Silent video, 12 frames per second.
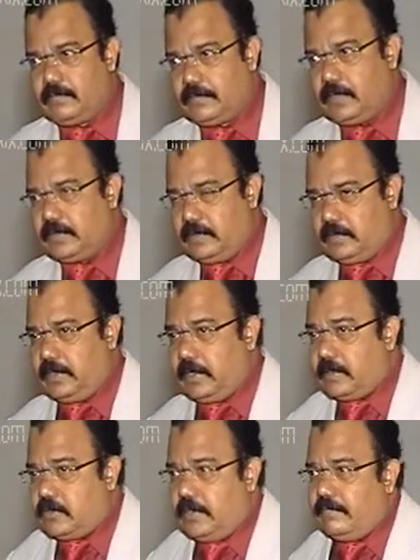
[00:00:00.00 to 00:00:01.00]
inner self. The
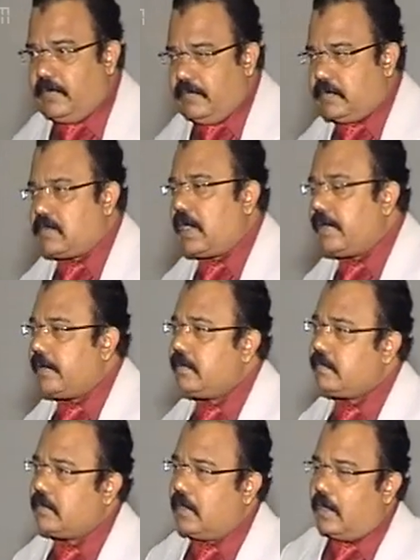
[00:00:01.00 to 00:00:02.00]
thing we
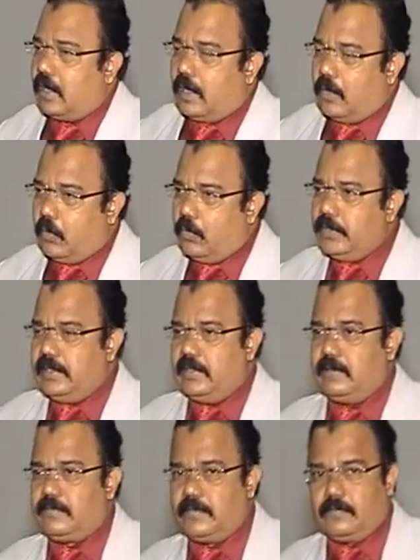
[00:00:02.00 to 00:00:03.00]
started as our
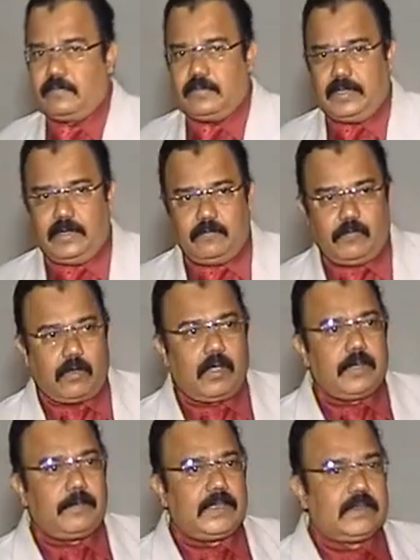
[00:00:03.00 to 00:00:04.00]
own inner self. The
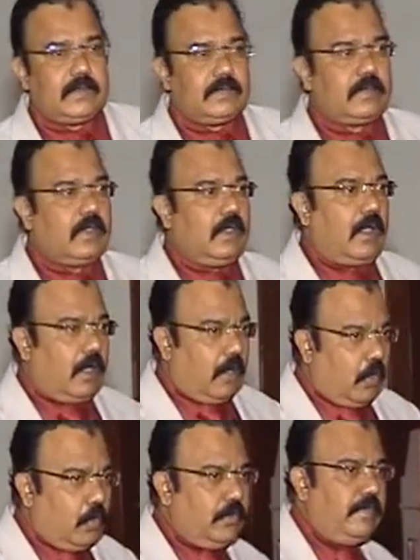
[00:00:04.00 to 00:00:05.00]
environment is
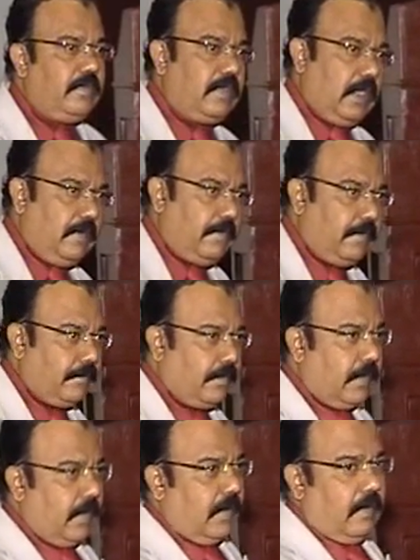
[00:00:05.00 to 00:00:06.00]
our own
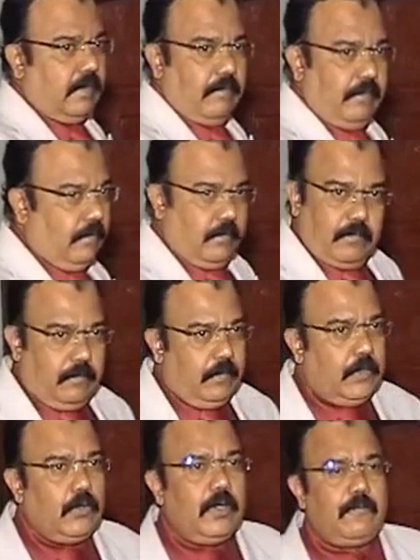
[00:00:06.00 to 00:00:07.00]
self.
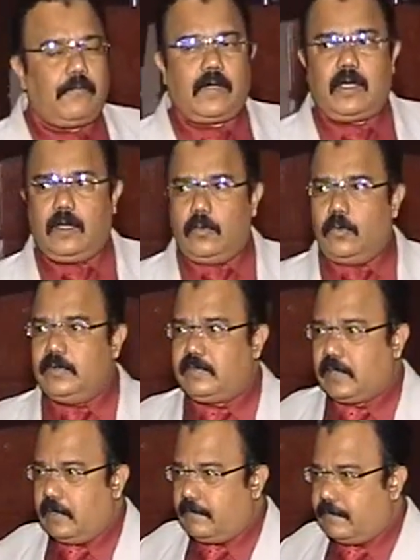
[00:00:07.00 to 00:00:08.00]
We do it for
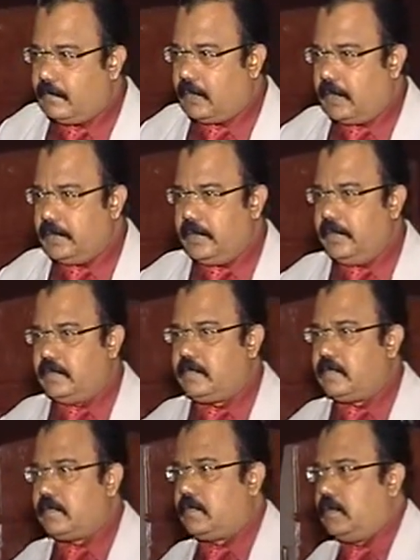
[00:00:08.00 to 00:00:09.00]
our own self, and
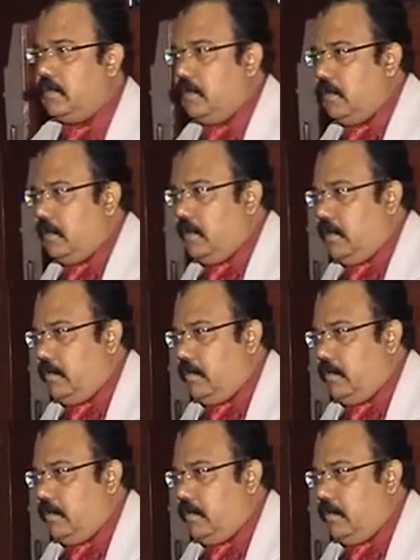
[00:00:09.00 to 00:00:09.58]
then it's